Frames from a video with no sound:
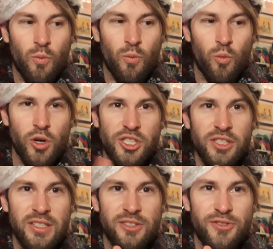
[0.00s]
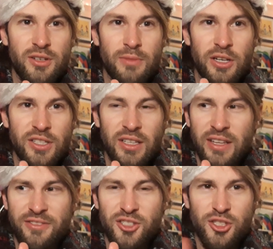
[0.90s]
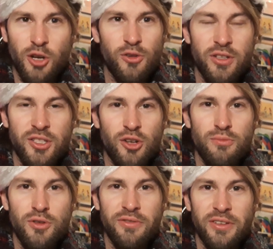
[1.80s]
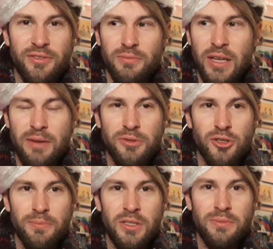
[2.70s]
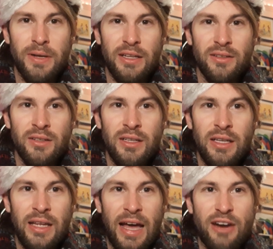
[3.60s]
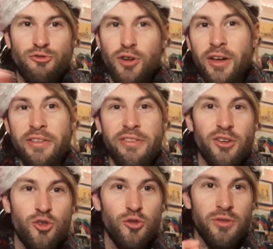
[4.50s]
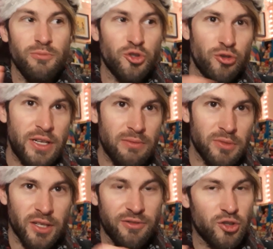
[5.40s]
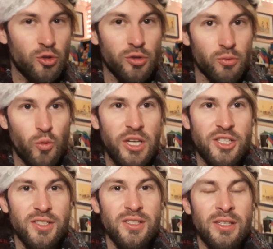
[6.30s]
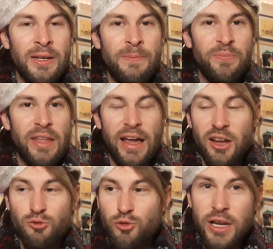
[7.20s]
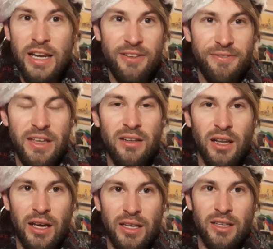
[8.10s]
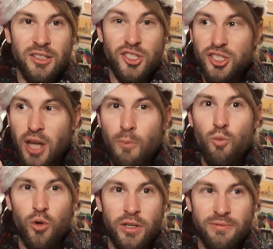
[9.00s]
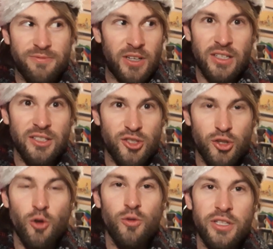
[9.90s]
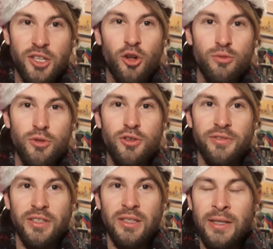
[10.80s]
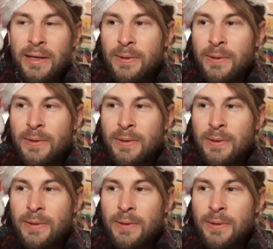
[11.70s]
watching this film, I was like, they've just stolen this whole movie from that episode of Peter Pan. And rather than call them dreams, they've just called them wishes. And I really feel like someone fucking stole this whole movie